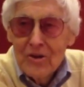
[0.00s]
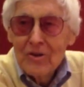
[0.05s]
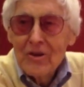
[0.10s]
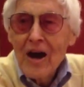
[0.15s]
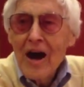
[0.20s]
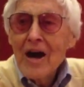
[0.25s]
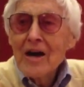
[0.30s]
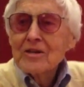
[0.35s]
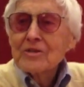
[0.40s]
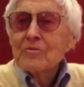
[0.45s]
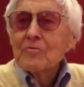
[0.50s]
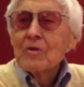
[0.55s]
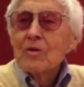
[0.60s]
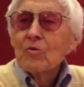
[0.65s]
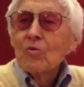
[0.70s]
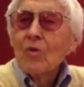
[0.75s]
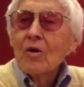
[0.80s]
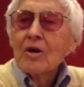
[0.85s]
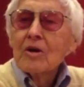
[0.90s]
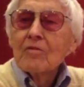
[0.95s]
guys have
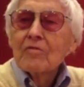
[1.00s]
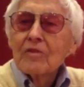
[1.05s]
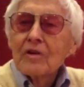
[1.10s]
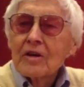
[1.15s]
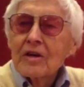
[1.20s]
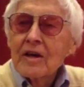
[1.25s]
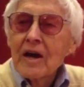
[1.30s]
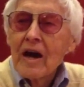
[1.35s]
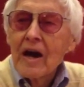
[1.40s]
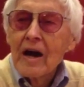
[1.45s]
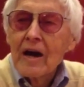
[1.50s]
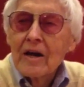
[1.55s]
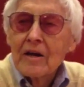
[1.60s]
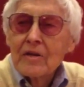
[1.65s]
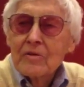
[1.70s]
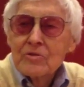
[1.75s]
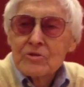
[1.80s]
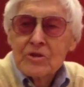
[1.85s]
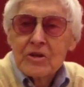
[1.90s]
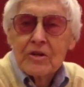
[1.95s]
been wonderfully
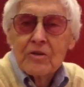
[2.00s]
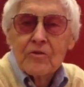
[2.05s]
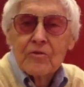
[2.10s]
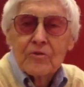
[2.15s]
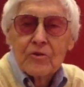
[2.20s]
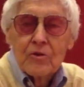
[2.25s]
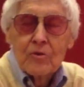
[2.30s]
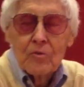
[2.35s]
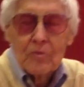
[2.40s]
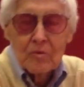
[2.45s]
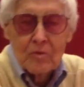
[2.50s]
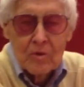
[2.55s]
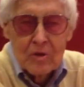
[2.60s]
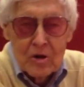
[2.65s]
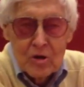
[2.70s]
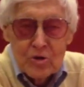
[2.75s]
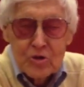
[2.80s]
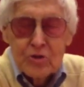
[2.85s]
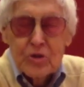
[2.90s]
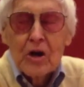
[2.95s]
kind,
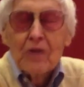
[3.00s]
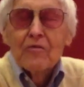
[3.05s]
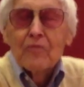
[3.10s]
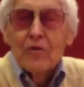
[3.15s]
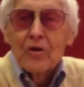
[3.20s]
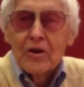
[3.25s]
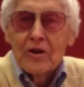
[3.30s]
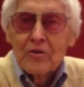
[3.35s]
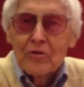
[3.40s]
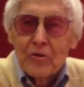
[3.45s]
suffering